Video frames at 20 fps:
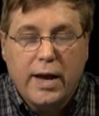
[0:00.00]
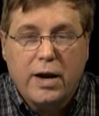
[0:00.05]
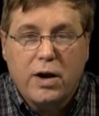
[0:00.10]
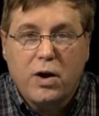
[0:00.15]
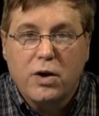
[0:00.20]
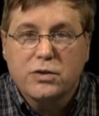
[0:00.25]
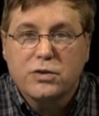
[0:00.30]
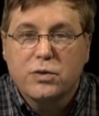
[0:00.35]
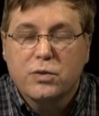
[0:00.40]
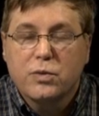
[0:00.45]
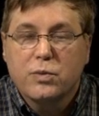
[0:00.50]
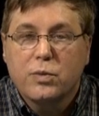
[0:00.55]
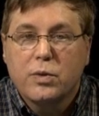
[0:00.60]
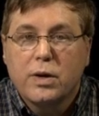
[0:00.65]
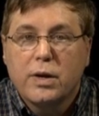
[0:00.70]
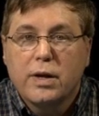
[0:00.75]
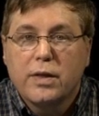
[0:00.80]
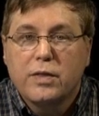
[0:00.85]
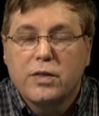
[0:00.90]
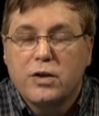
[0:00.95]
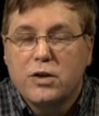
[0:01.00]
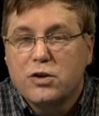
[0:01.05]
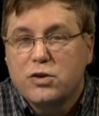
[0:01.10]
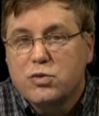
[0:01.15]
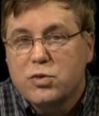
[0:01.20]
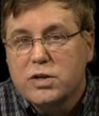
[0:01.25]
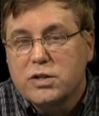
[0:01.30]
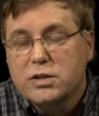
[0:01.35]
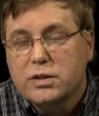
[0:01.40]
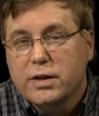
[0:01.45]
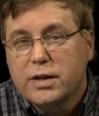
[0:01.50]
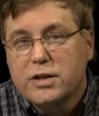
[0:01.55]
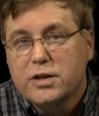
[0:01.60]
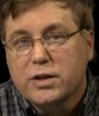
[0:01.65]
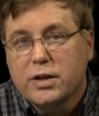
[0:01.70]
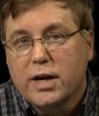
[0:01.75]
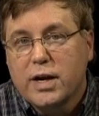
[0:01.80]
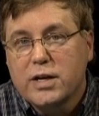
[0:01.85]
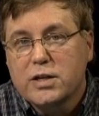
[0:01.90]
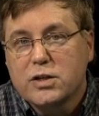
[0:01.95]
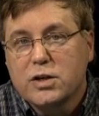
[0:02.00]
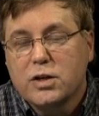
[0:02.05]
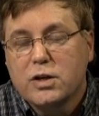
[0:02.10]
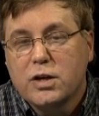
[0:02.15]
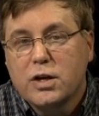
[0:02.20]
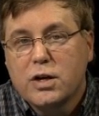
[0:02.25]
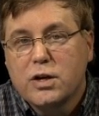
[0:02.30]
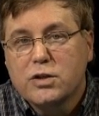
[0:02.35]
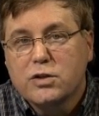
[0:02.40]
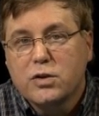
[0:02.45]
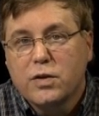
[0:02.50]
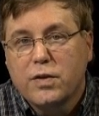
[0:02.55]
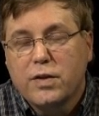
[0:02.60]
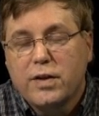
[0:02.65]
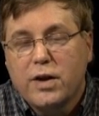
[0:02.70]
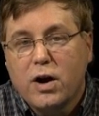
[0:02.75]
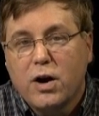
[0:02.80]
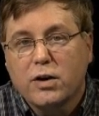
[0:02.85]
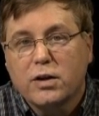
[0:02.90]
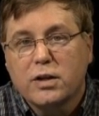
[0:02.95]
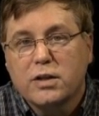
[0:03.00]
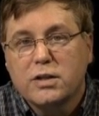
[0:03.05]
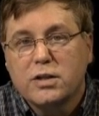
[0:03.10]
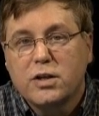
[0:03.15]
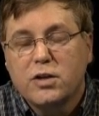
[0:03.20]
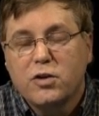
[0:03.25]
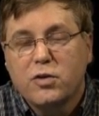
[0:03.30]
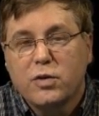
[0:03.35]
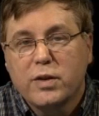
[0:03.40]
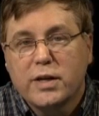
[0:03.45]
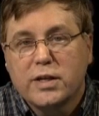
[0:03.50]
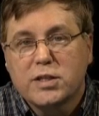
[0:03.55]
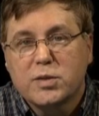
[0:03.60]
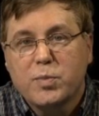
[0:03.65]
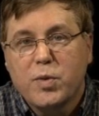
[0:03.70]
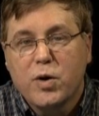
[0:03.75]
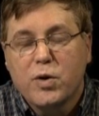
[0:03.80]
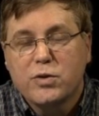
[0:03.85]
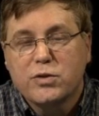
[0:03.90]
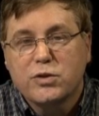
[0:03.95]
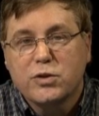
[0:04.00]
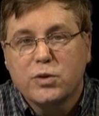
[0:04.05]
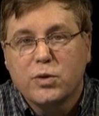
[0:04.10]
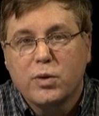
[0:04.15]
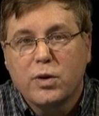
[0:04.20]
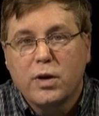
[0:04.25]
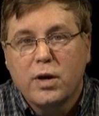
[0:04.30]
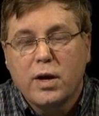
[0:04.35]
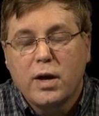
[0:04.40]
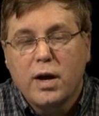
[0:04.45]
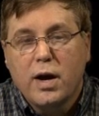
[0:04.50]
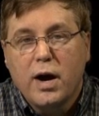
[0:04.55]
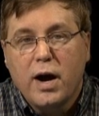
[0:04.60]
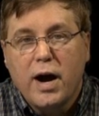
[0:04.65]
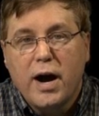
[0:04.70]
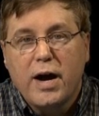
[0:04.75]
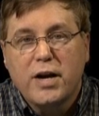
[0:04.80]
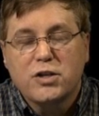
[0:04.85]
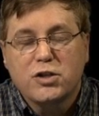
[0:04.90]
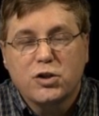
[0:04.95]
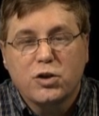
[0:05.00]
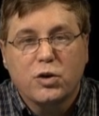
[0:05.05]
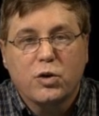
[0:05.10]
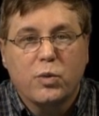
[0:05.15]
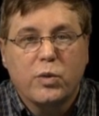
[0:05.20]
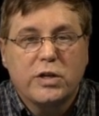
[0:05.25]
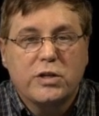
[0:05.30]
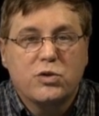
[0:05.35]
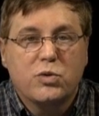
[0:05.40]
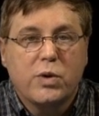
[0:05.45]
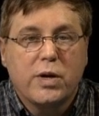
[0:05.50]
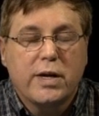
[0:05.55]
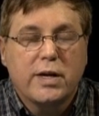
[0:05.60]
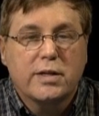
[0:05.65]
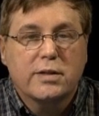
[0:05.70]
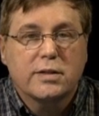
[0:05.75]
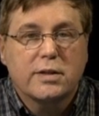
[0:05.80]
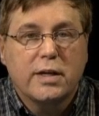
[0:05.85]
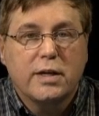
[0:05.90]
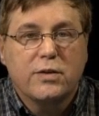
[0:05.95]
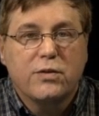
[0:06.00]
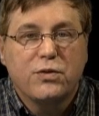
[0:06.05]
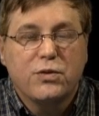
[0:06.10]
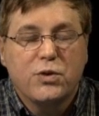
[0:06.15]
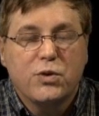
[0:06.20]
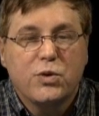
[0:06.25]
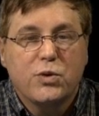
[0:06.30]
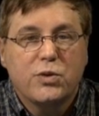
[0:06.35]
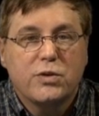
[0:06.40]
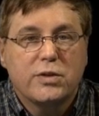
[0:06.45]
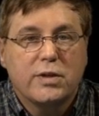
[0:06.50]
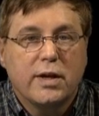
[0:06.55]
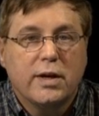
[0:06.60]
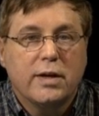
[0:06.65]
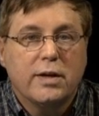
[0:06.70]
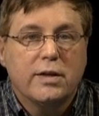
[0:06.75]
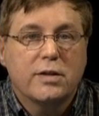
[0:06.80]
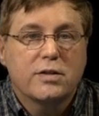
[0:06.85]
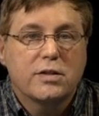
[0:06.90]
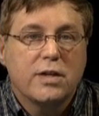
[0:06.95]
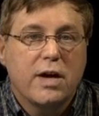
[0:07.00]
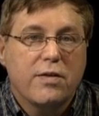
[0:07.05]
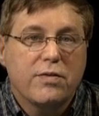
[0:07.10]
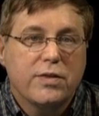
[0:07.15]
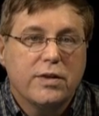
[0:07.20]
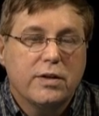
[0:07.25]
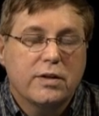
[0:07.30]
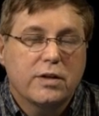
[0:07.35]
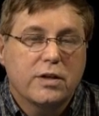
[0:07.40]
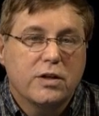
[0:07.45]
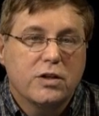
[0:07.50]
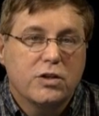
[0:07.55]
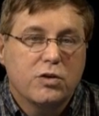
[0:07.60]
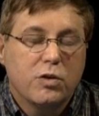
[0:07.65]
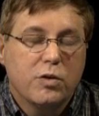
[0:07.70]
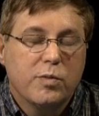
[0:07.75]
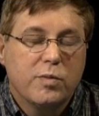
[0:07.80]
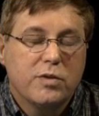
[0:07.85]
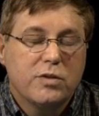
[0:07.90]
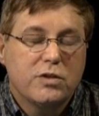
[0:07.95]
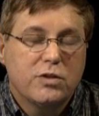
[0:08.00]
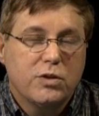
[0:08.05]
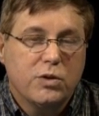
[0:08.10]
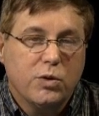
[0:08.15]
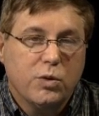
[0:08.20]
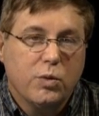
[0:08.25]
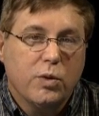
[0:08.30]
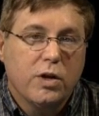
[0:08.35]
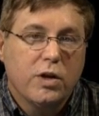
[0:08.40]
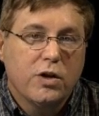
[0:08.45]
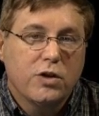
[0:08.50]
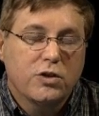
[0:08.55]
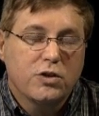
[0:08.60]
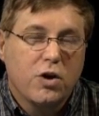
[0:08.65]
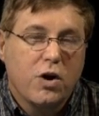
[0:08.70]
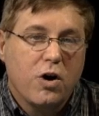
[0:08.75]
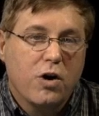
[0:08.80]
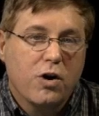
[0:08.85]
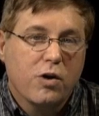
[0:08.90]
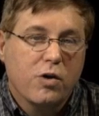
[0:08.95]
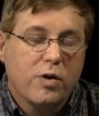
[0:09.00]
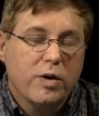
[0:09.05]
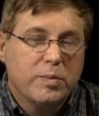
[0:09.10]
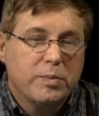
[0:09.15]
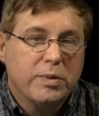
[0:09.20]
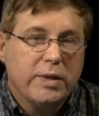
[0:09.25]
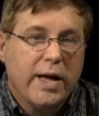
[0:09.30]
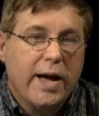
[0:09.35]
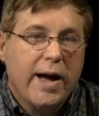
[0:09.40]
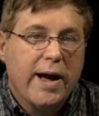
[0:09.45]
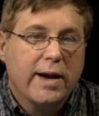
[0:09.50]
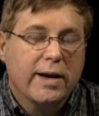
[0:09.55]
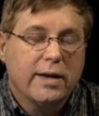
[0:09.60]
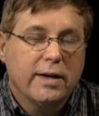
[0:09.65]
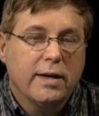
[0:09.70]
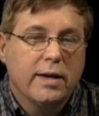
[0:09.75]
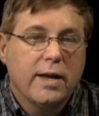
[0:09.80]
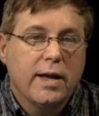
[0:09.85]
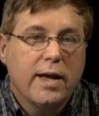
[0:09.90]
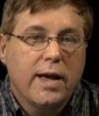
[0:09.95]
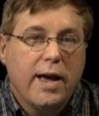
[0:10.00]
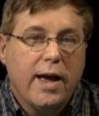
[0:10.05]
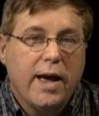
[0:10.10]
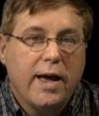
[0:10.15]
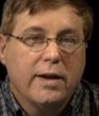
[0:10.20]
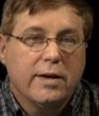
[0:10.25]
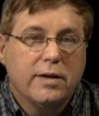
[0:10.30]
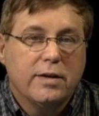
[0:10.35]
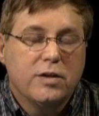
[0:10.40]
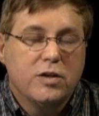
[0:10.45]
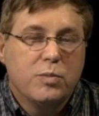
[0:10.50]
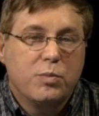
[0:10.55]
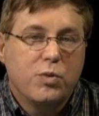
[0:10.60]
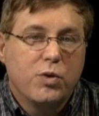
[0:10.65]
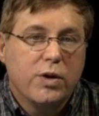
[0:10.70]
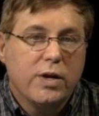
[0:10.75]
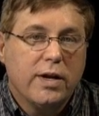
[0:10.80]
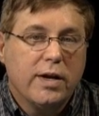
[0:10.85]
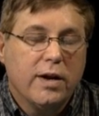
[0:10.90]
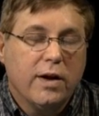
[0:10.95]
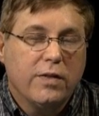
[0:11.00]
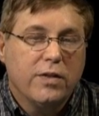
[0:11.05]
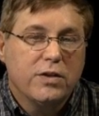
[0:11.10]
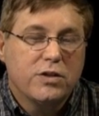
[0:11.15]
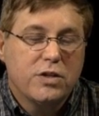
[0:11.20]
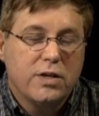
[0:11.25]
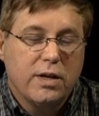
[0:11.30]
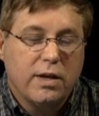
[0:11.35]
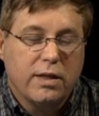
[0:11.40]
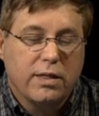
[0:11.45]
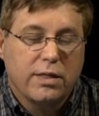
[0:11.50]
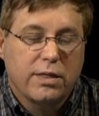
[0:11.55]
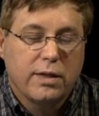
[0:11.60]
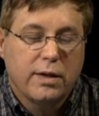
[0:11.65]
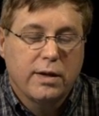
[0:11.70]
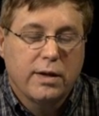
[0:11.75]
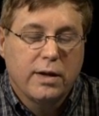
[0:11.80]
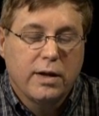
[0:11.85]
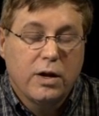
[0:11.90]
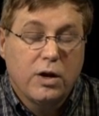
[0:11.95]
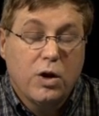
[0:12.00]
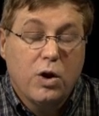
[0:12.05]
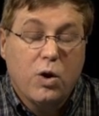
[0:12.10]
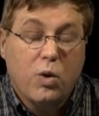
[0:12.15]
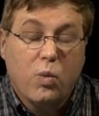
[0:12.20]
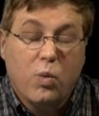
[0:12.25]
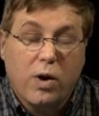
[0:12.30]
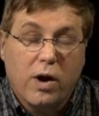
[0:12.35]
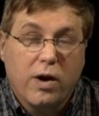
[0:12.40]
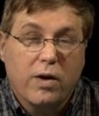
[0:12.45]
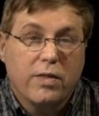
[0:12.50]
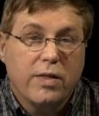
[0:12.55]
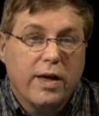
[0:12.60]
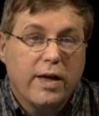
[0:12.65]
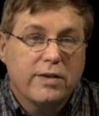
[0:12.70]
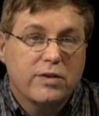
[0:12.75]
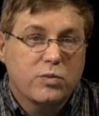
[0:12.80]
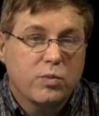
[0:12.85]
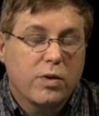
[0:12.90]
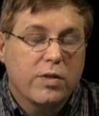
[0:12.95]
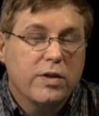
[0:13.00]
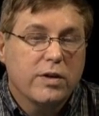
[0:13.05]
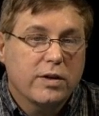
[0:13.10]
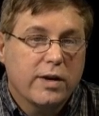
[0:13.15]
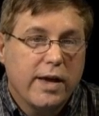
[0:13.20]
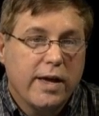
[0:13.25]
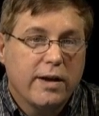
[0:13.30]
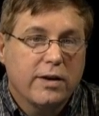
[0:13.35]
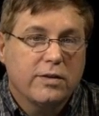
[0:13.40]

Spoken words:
and also the nutritional education so that they aren't continually exposed to high sugary drinks and foods and stuff that contributes to tartar and plaque and debris on the teeth, where that's where the